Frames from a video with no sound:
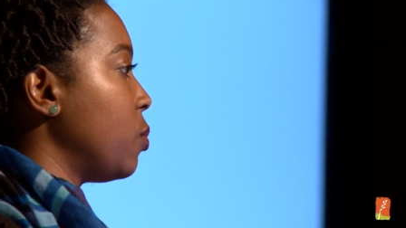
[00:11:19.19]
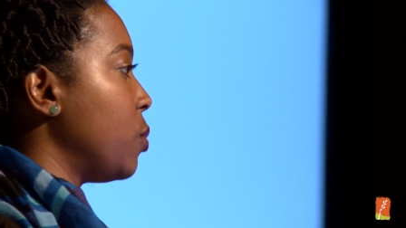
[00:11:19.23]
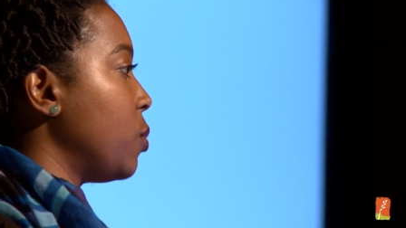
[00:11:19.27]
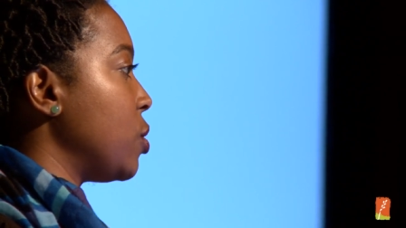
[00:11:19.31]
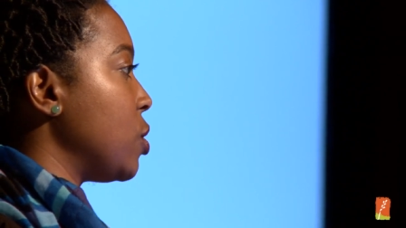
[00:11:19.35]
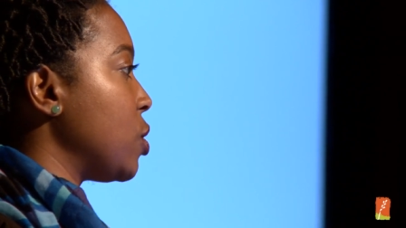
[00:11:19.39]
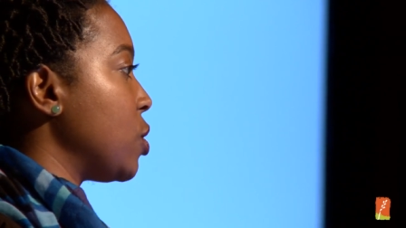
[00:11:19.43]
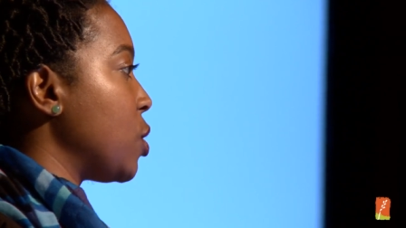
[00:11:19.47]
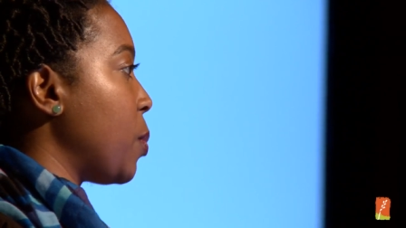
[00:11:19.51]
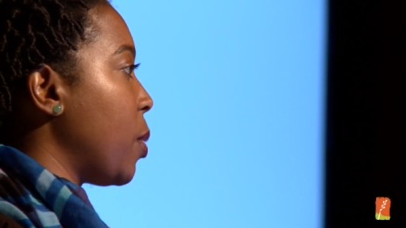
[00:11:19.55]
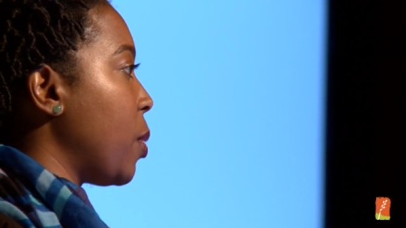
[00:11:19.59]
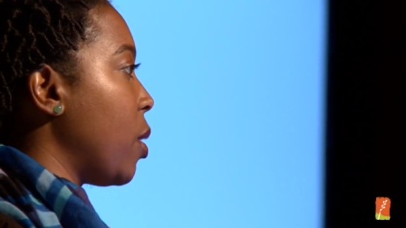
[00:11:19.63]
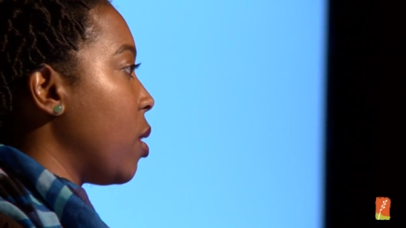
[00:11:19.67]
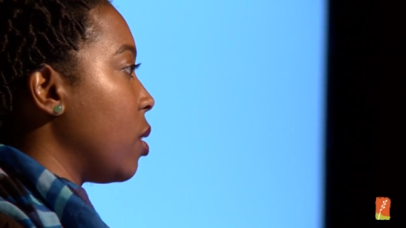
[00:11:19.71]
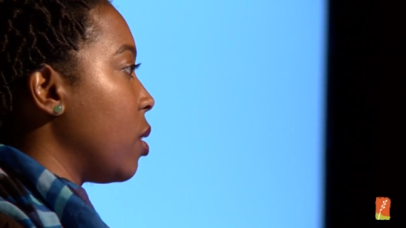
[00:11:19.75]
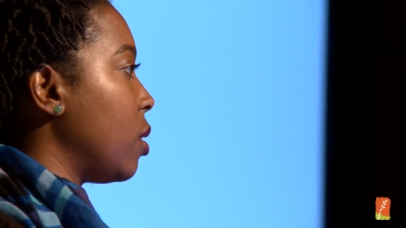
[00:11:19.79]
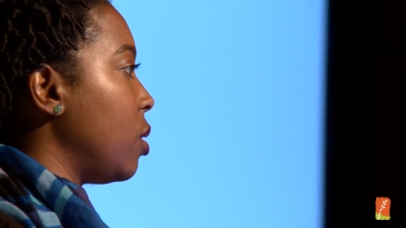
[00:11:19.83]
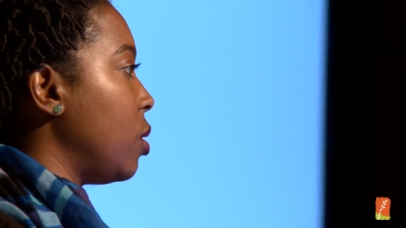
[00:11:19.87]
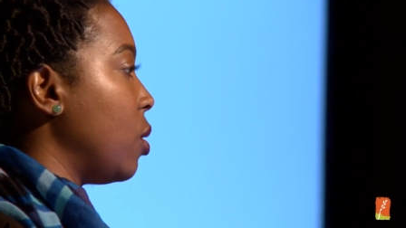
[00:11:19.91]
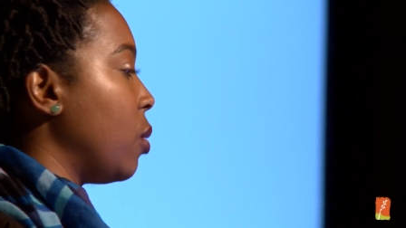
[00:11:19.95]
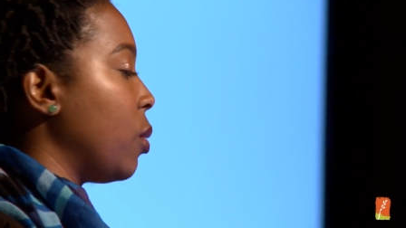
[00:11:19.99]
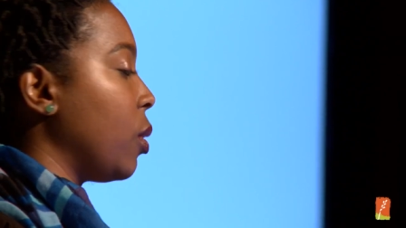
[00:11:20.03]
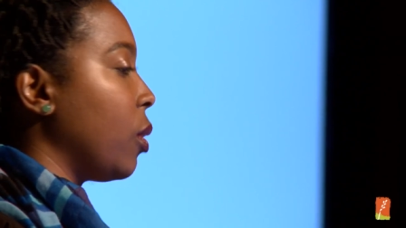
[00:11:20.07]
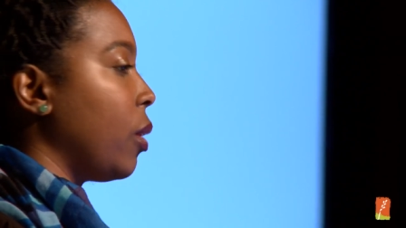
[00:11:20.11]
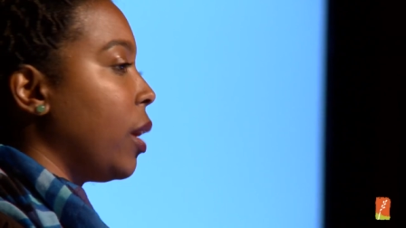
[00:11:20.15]
which is a part of the
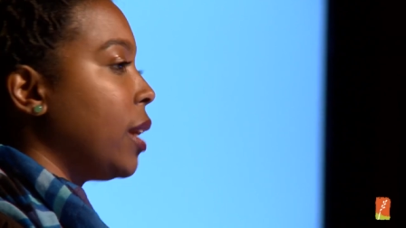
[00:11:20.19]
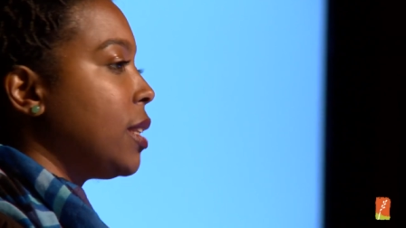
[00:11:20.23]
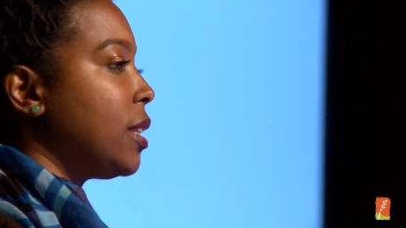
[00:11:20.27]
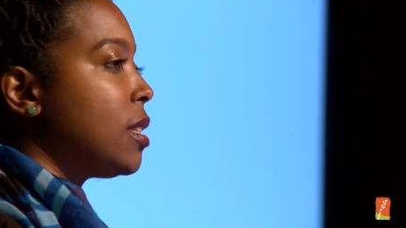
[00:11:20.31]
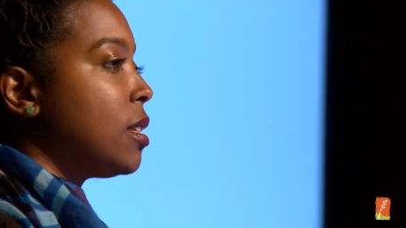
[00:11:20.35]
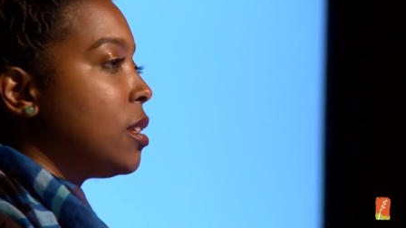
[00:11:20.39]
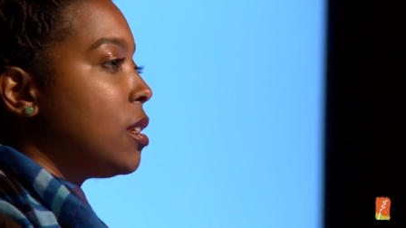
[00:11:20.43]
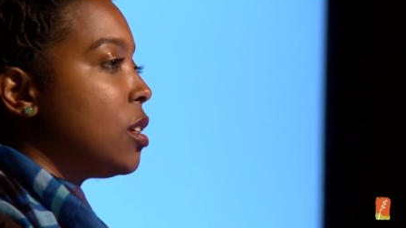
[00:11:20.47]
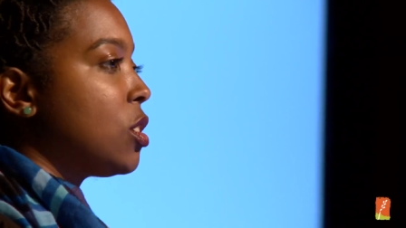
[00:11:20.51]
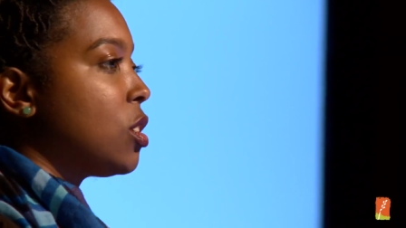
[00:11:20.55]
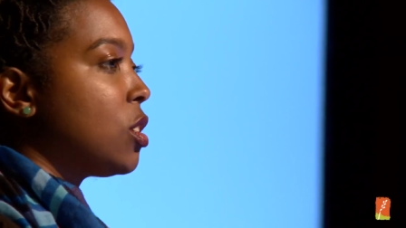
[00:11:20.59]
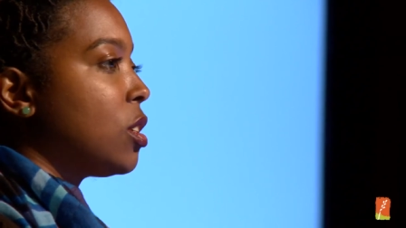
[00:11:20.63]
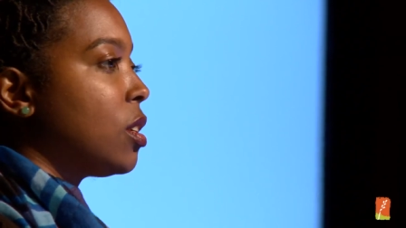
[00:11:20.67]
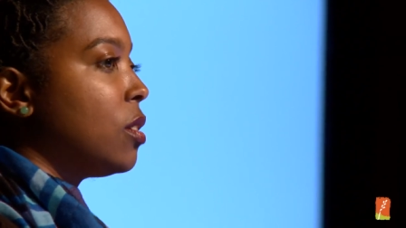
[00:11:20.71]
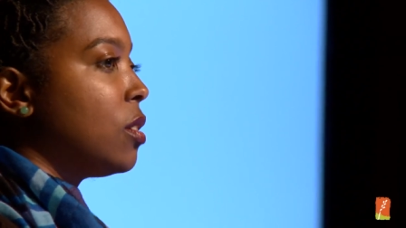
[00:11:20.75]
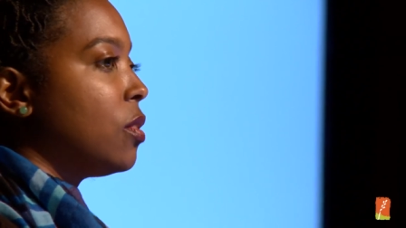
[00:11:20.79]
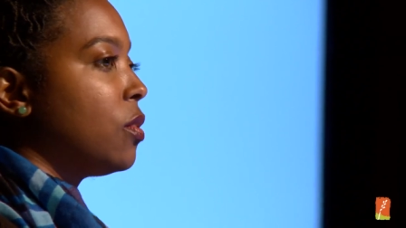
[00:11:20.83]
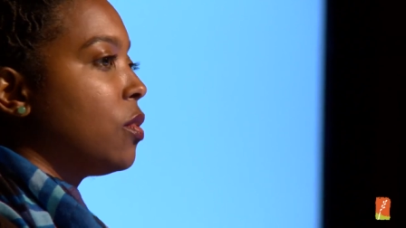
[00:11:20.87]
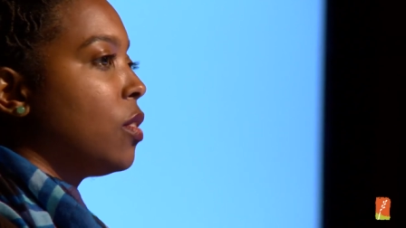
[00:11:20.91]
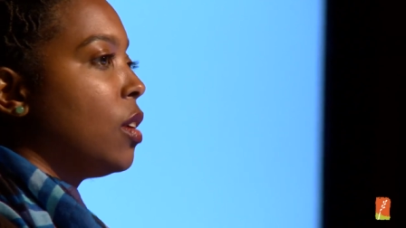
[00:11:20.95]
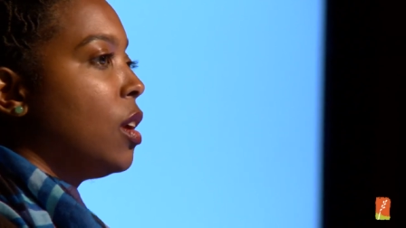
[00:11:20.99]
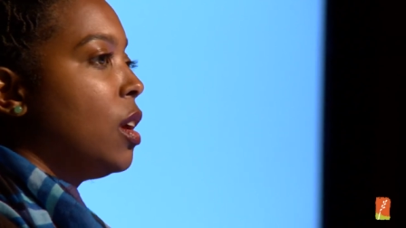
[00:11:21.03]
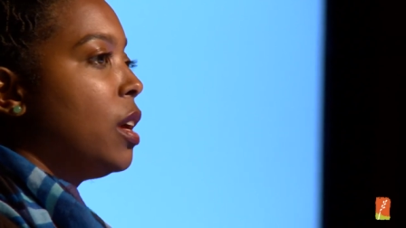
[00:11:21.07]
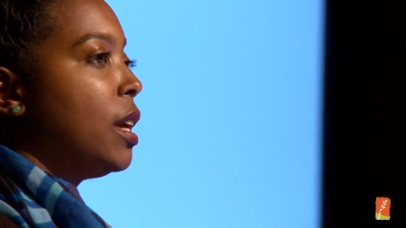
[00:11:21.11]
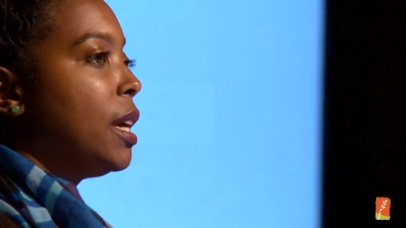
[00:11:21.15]
No Regrets
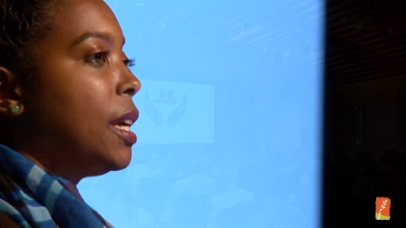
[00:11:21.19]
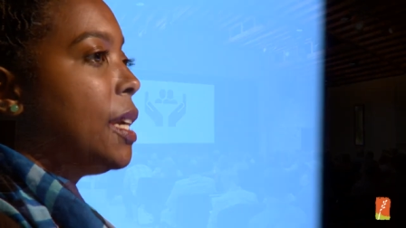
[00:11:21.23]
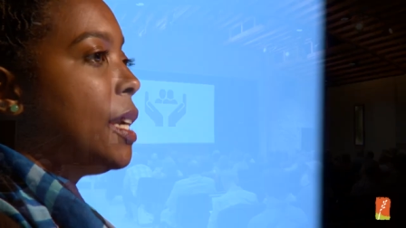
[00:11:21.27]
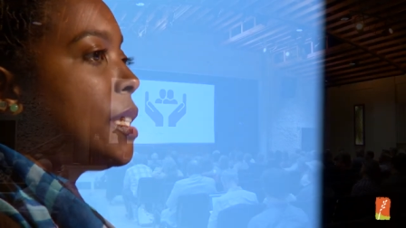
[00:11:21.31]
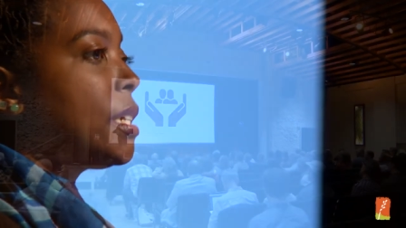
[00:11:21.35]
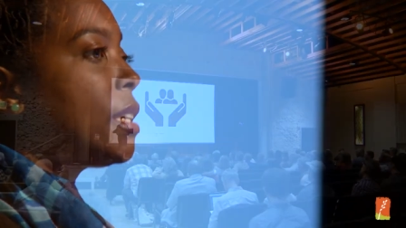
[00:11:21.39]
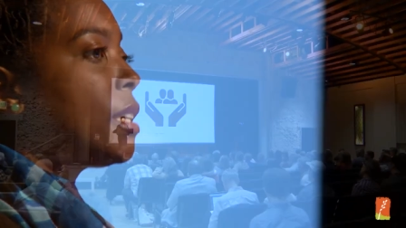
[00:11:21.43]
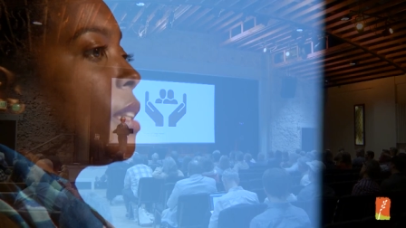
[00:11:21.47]
Initiative, to